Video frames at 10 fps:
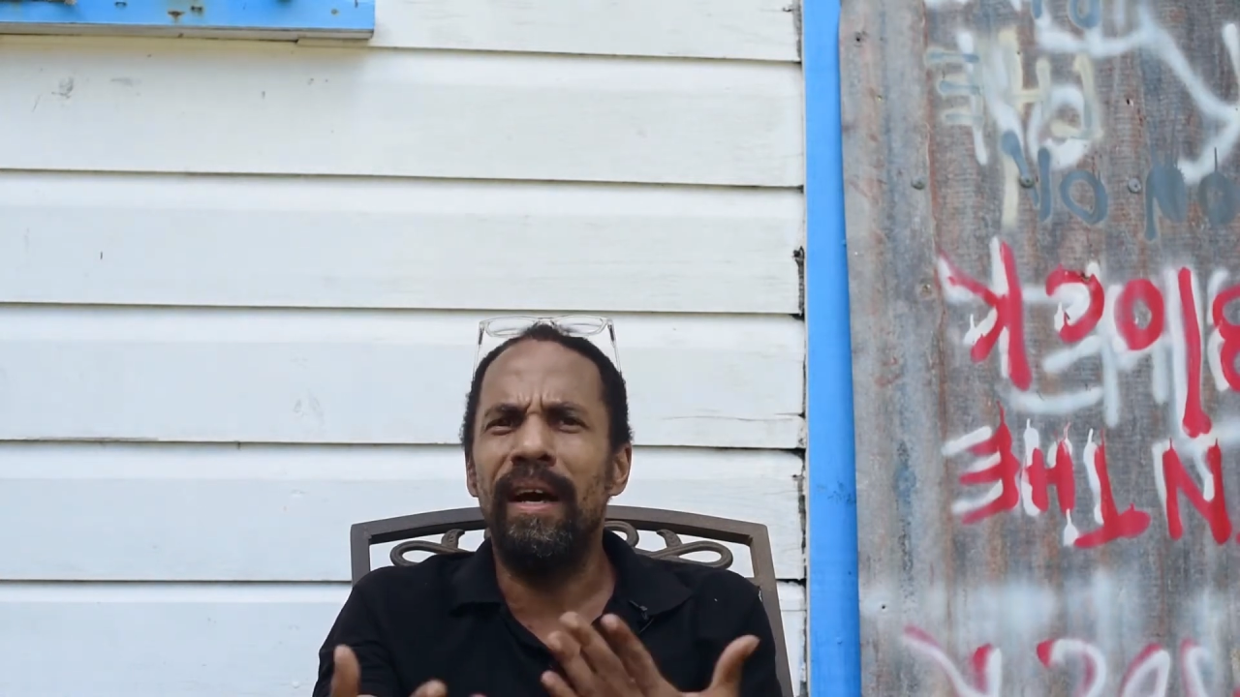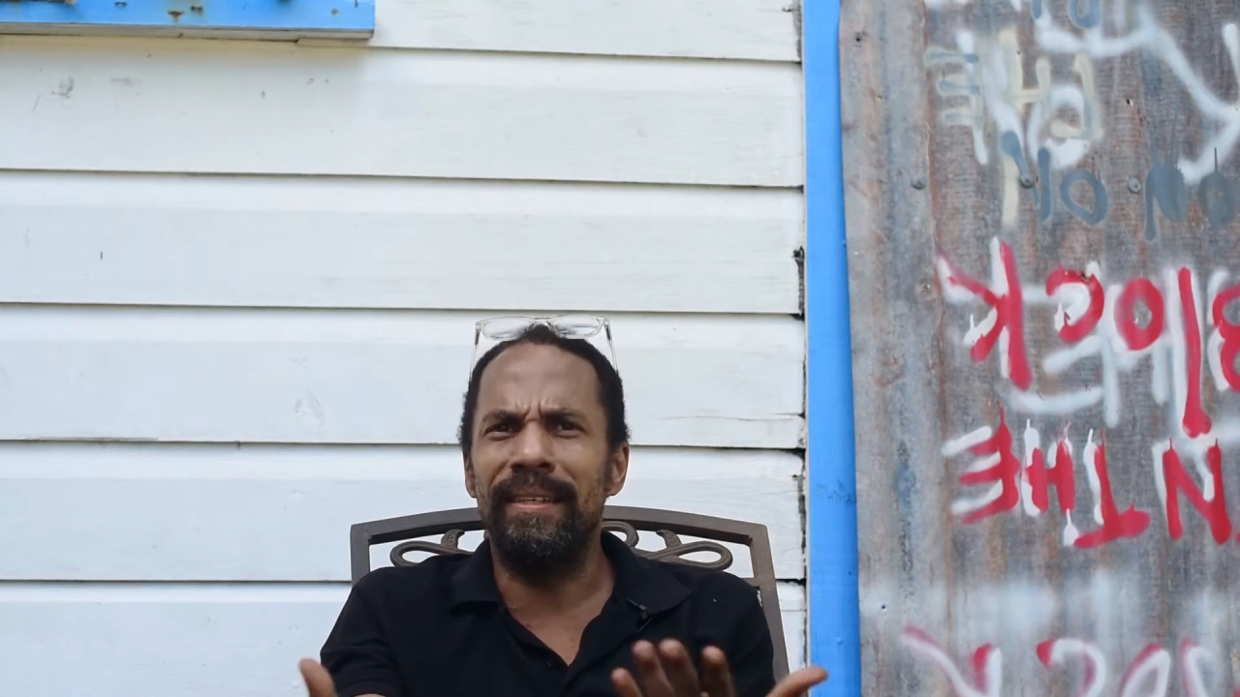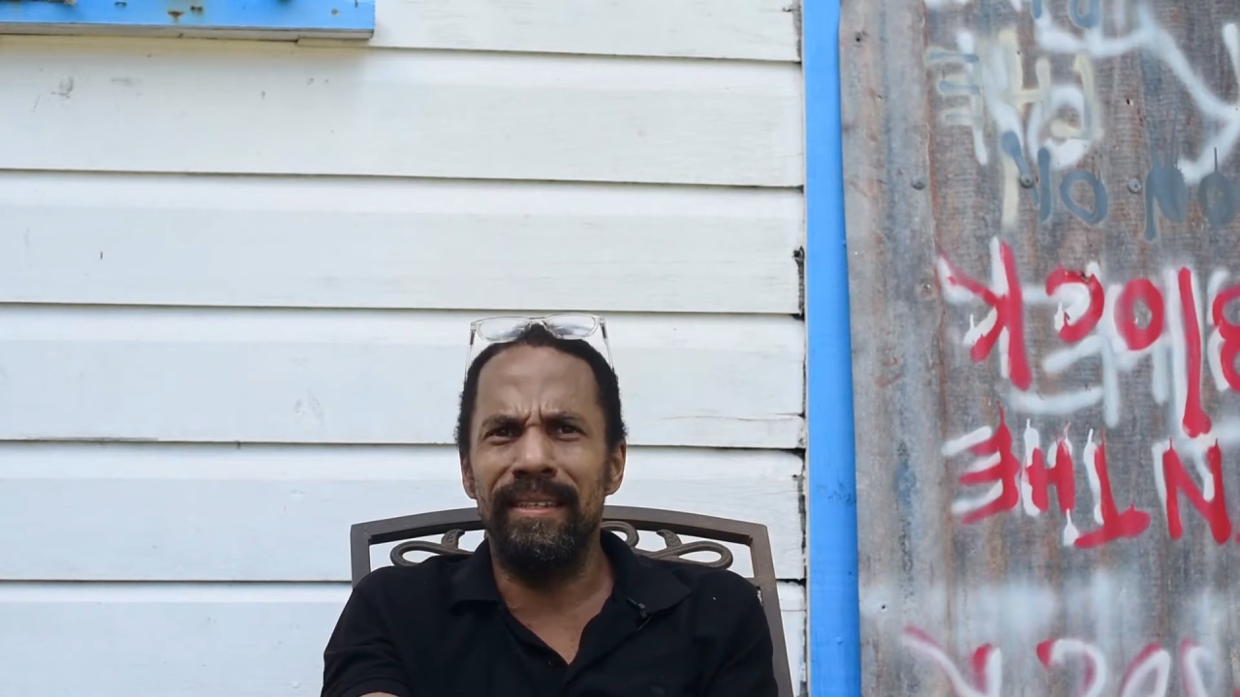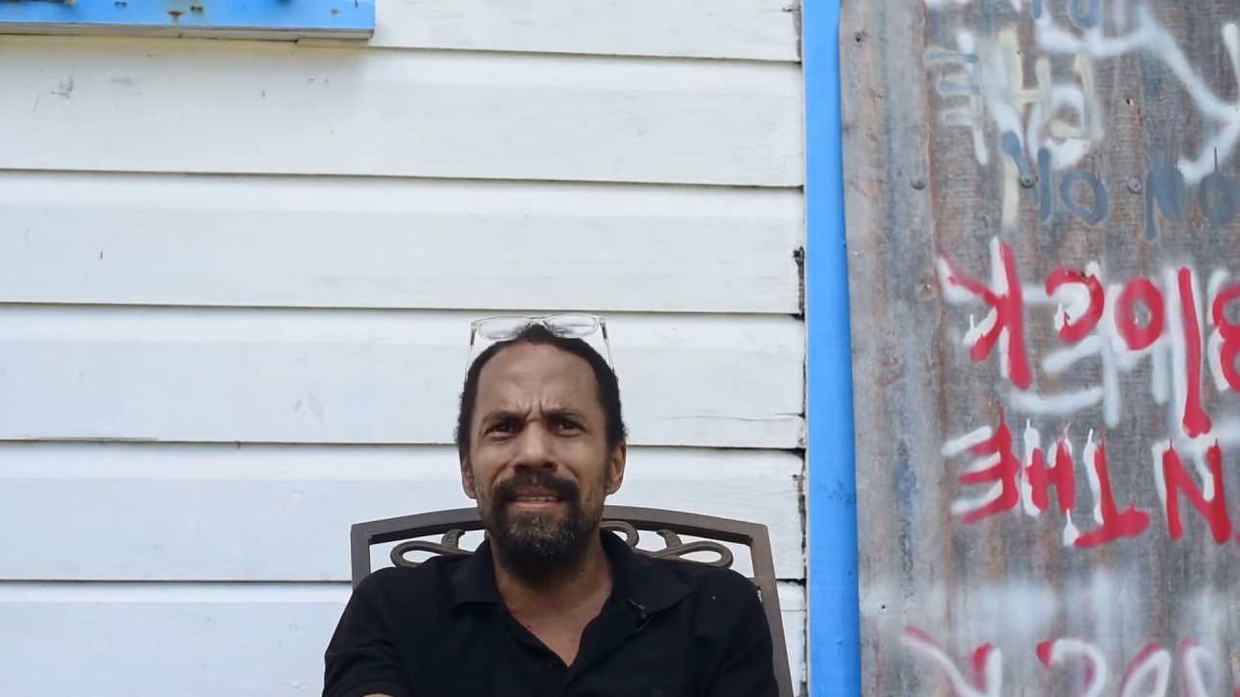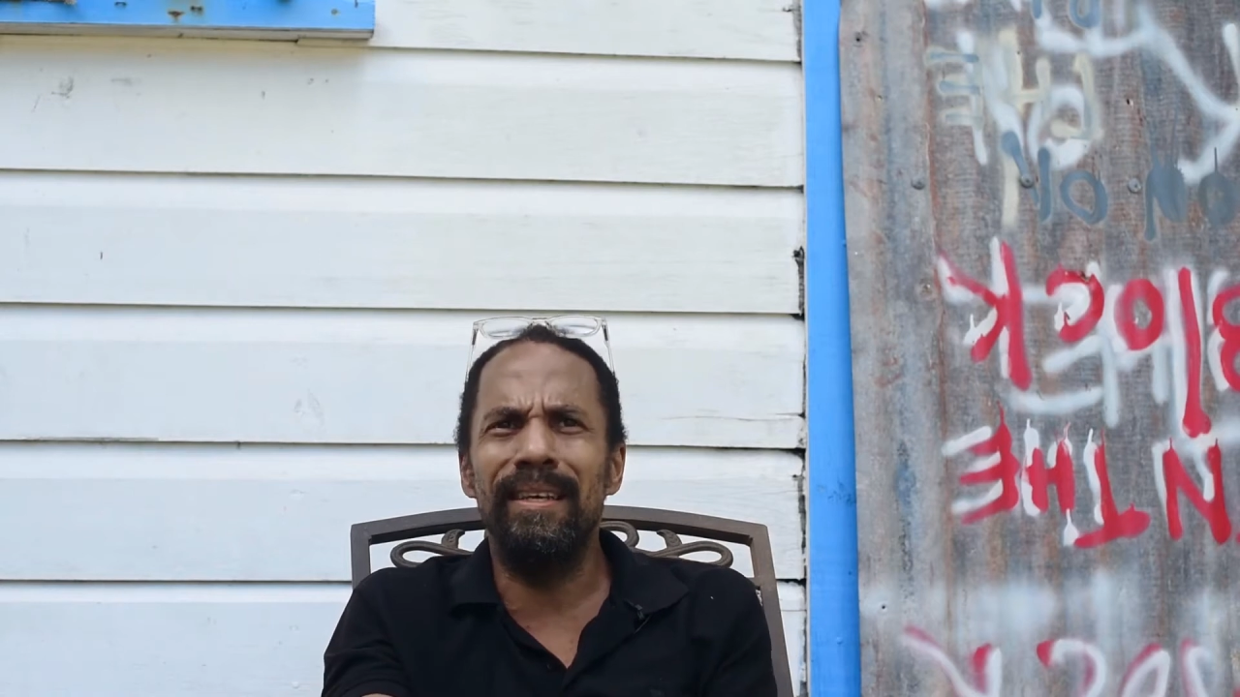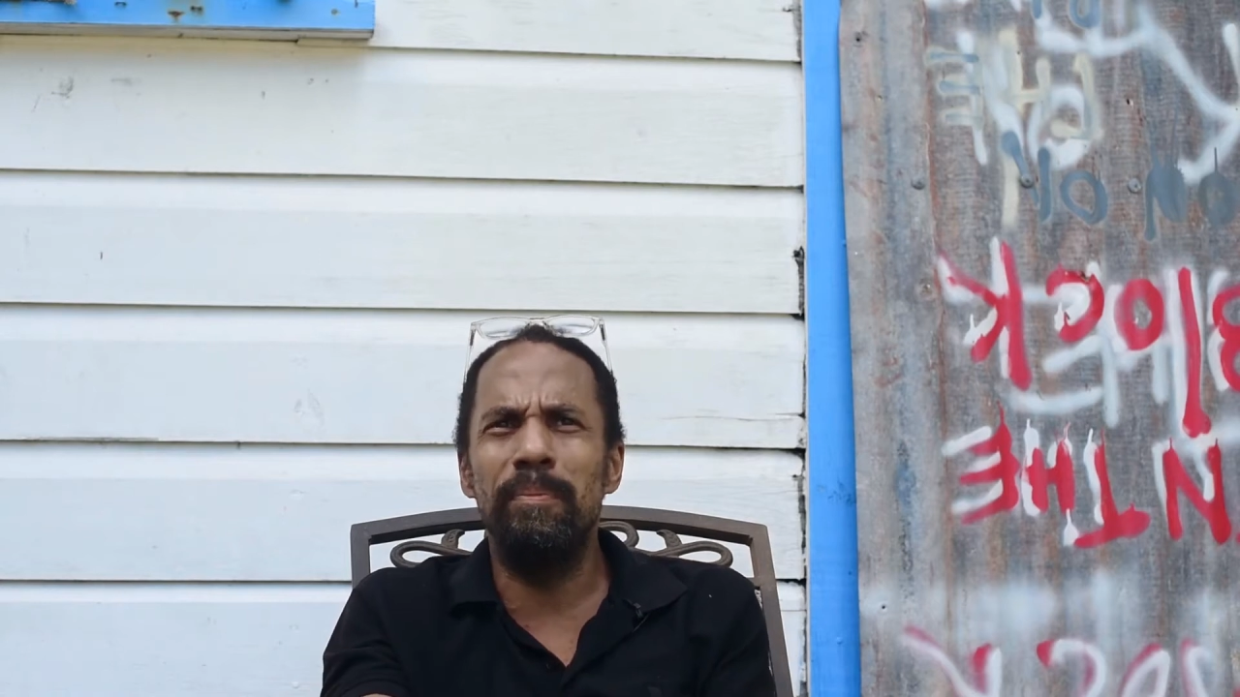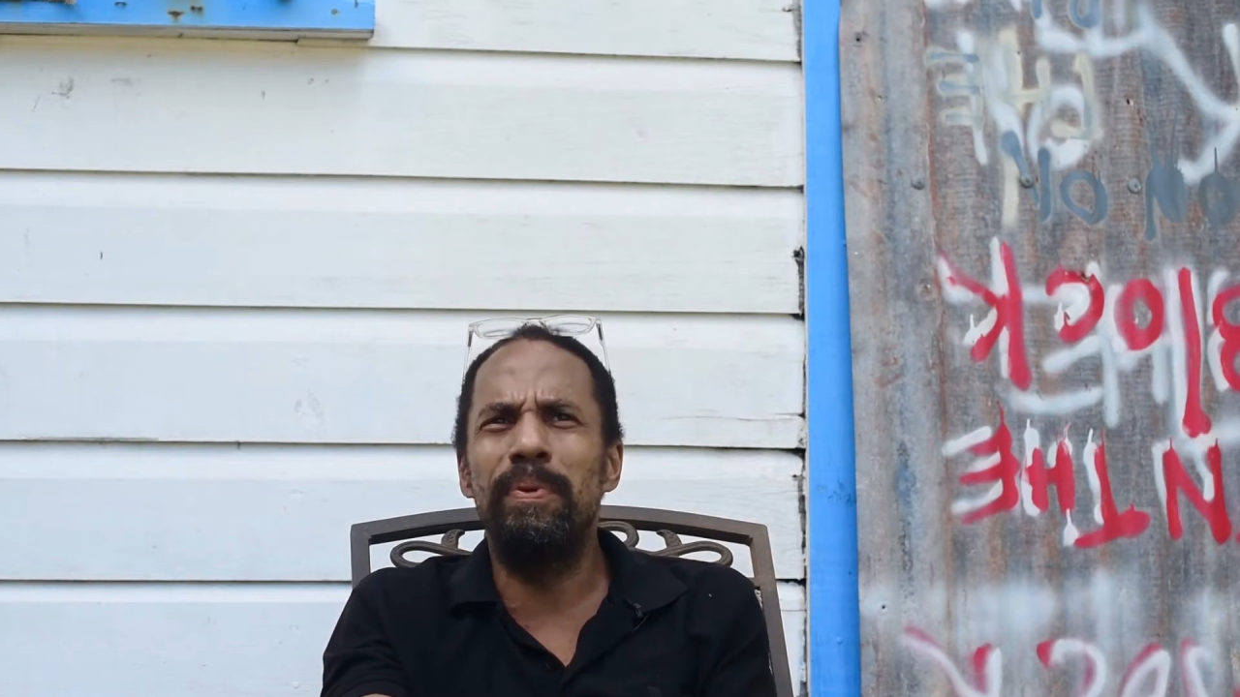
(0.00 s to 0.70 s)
as I said, the